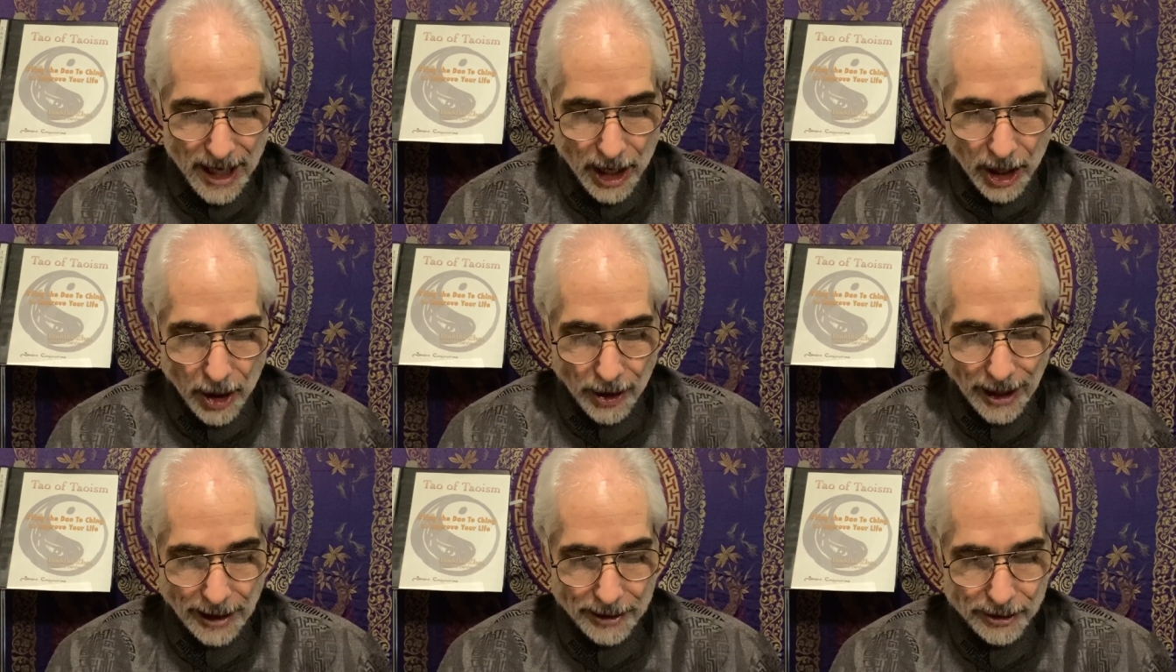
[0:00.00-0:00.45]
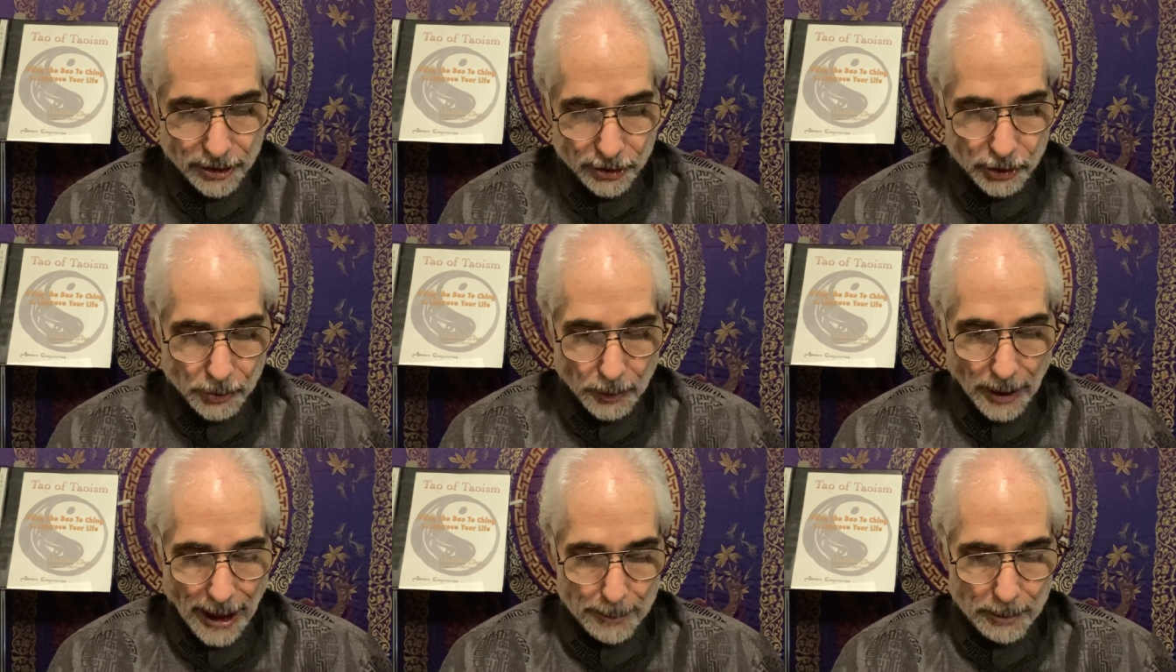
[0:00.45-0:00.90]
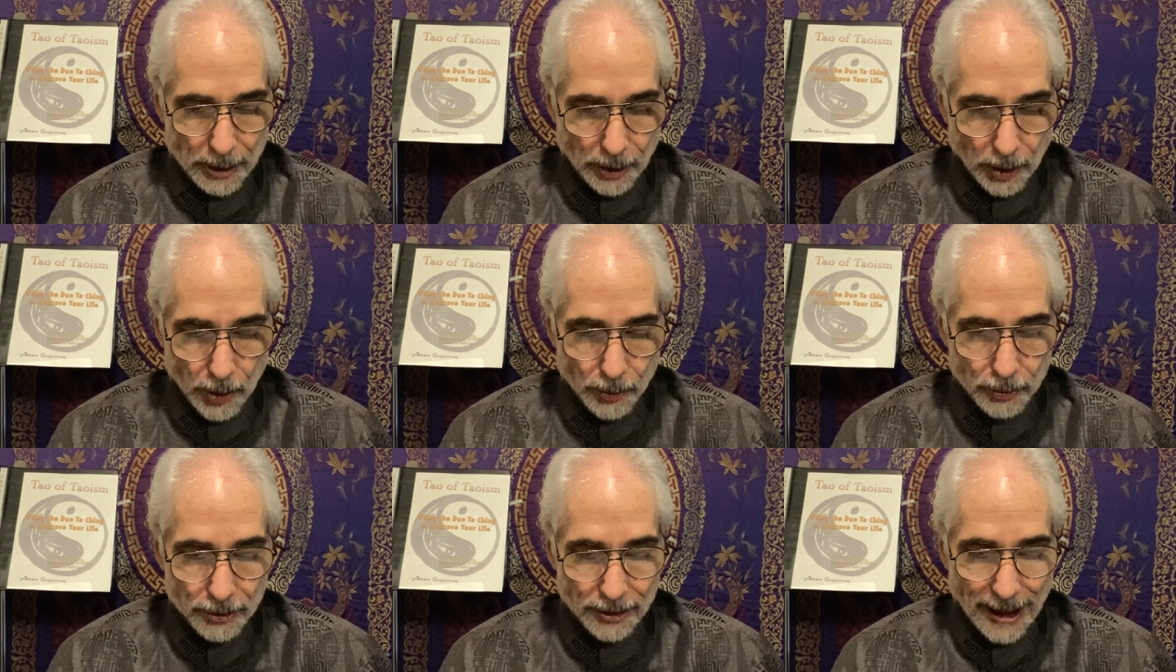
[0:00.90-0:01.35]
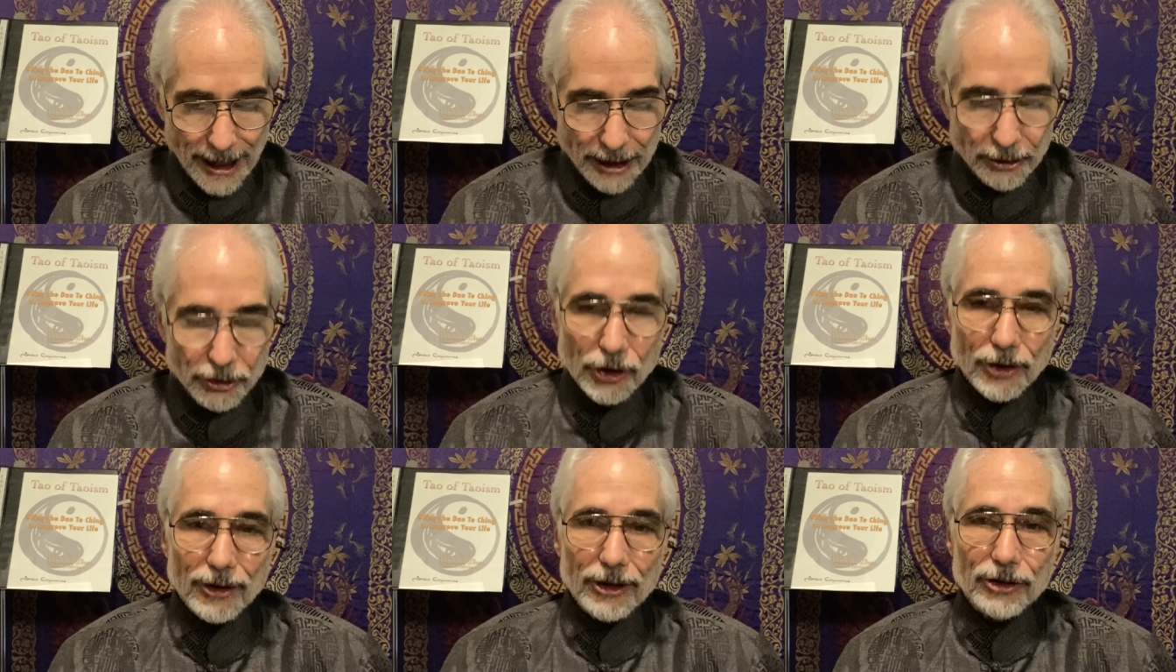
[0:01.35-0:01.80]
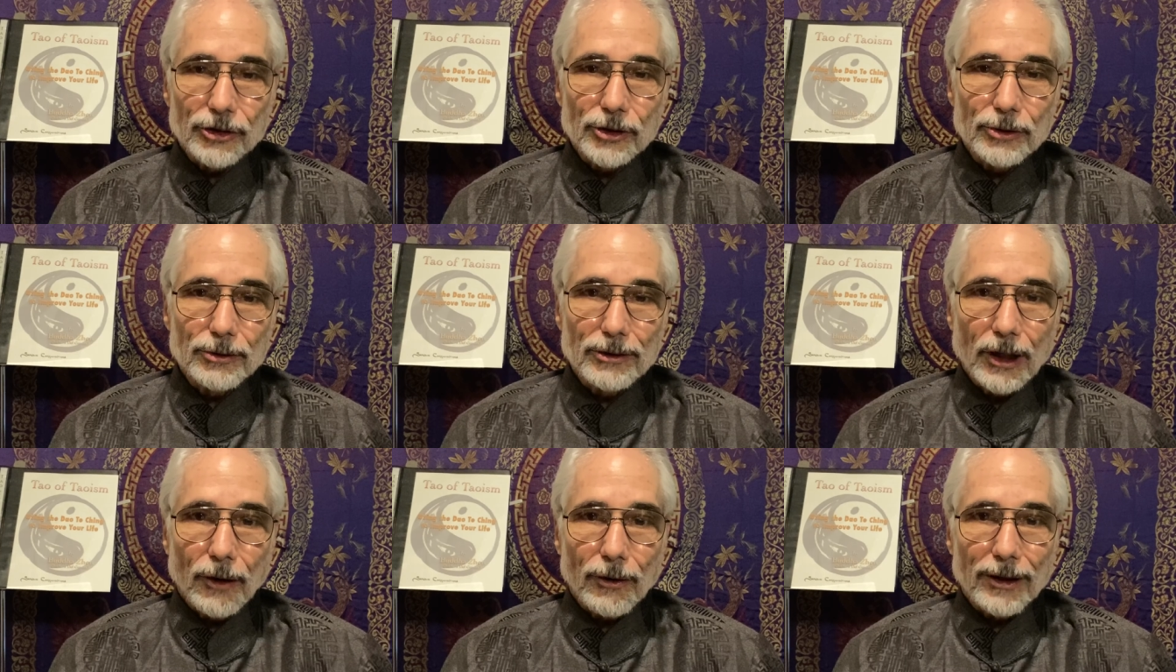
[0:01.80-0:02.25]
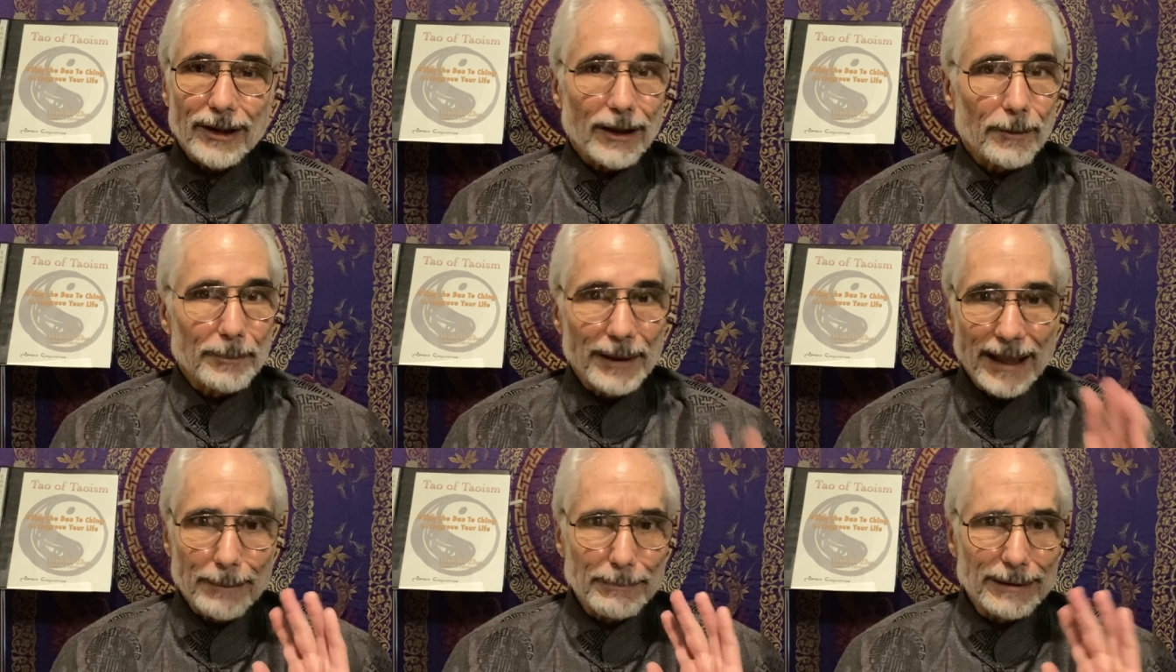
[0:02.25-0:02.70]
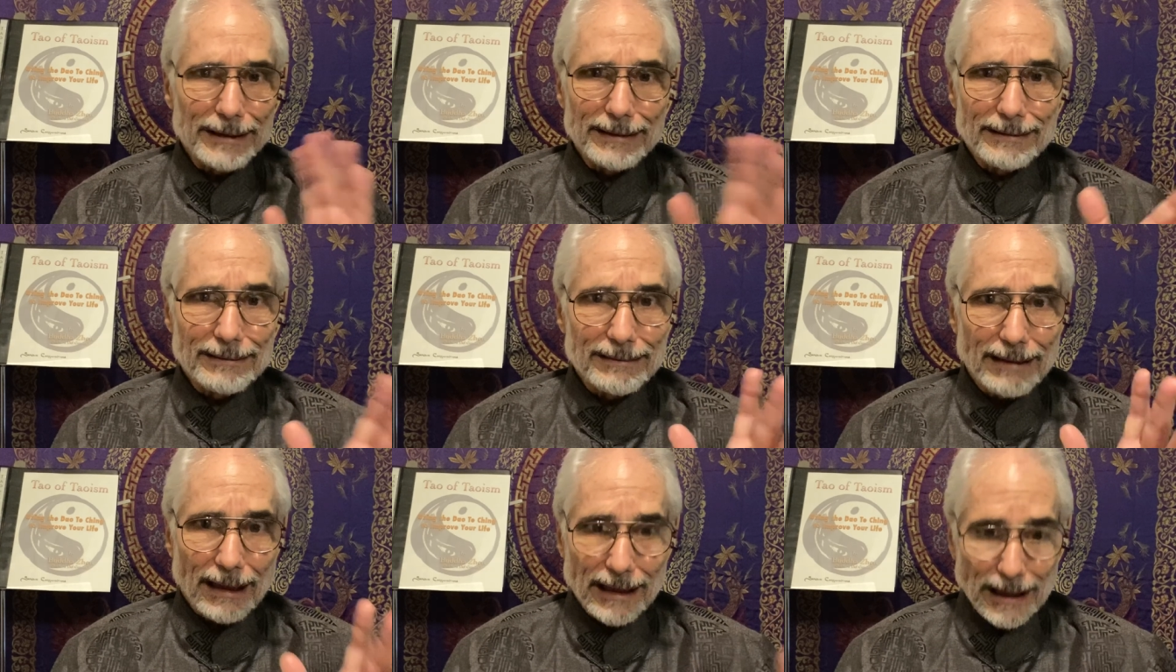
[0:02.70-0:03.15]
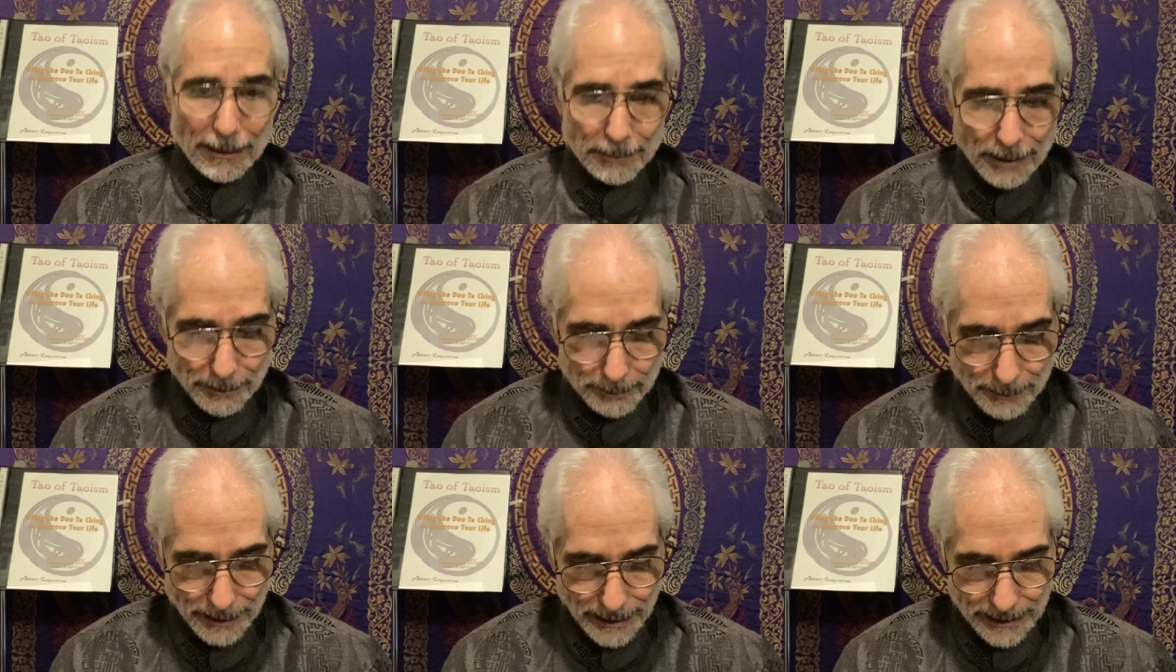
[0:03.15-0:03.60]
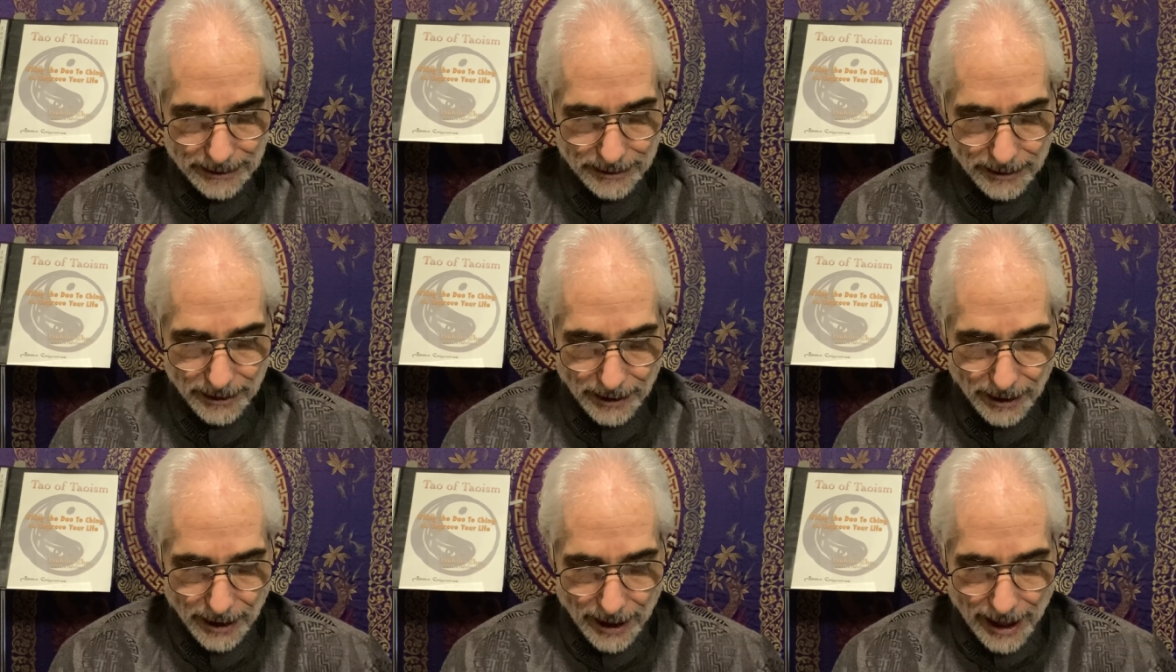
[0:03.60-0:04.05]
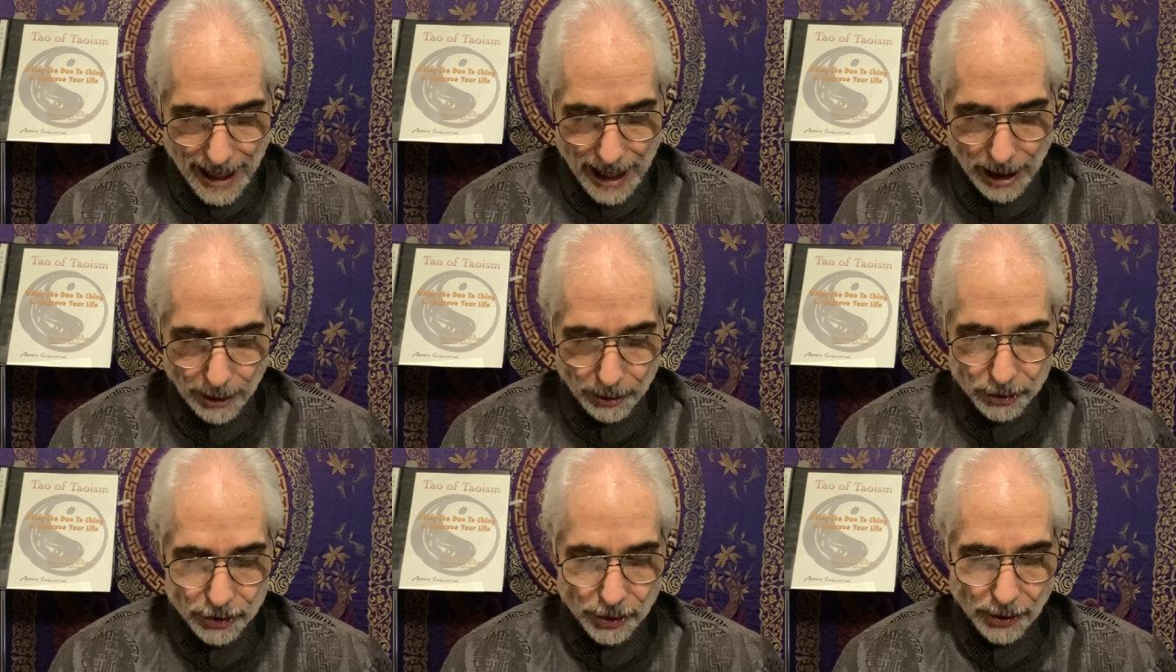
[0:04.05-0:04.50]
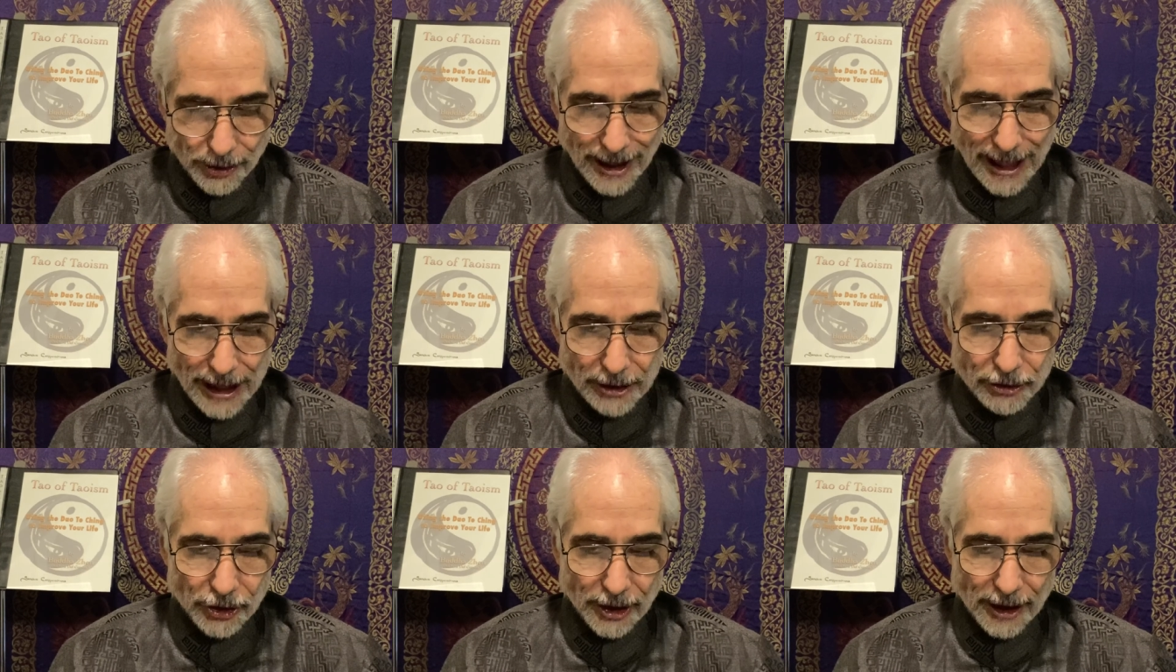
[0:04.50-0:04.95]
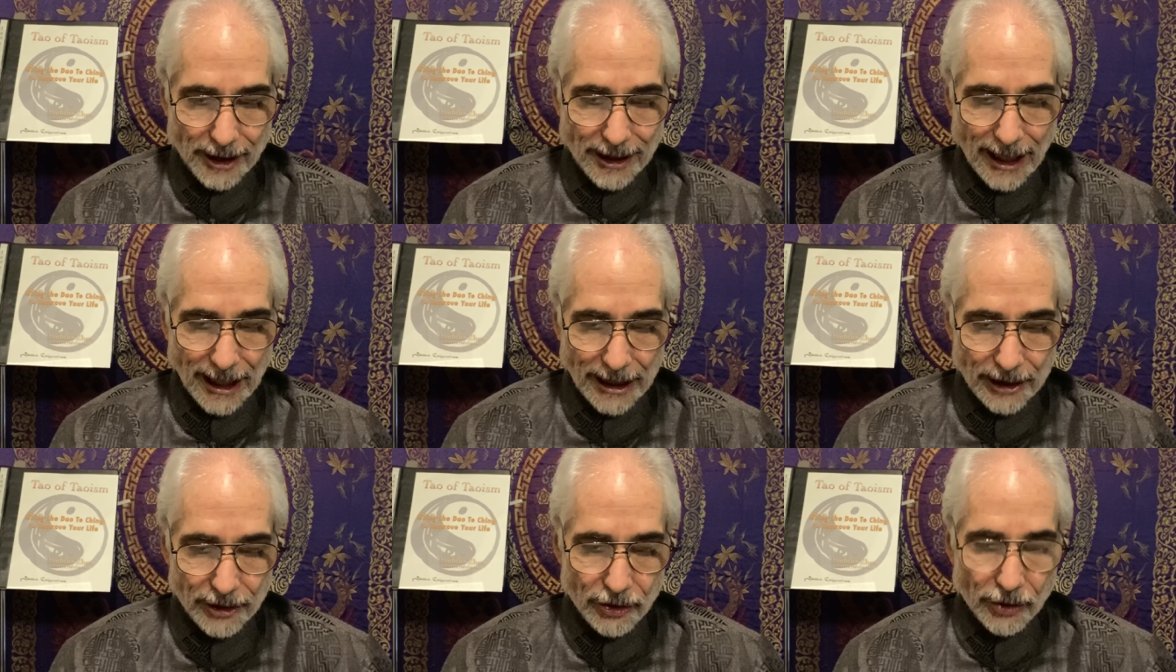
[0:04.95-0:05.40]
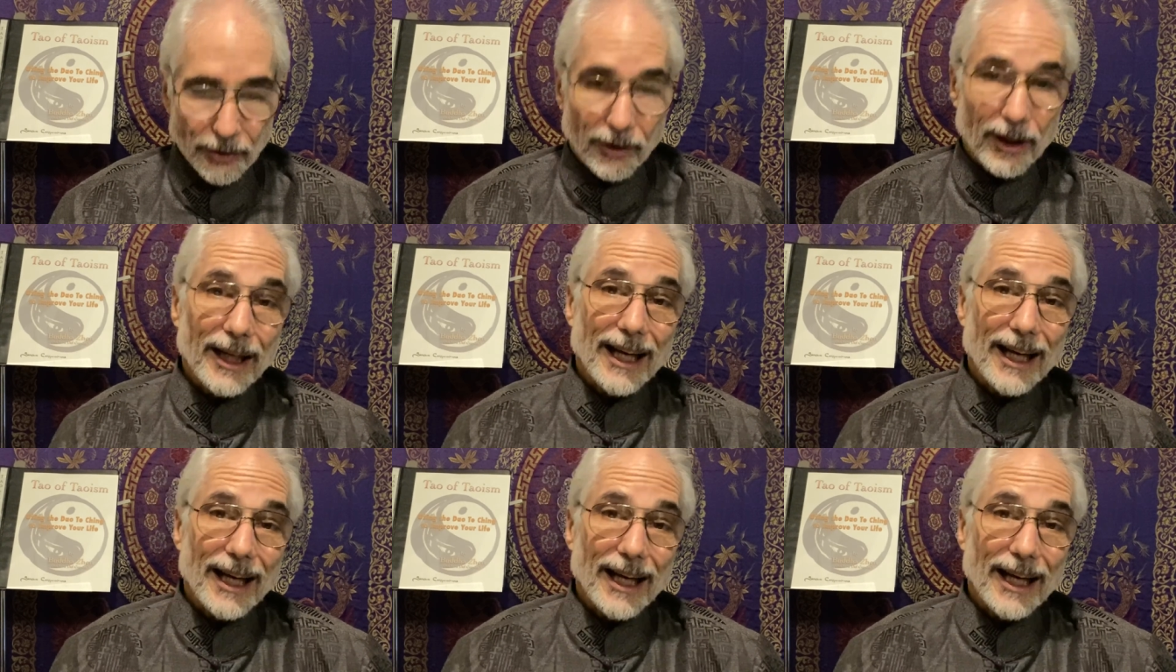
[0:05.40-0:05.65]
Okay, describe your own nature as you know it. Oh man, I've been talking about mine. How does your nature guide you?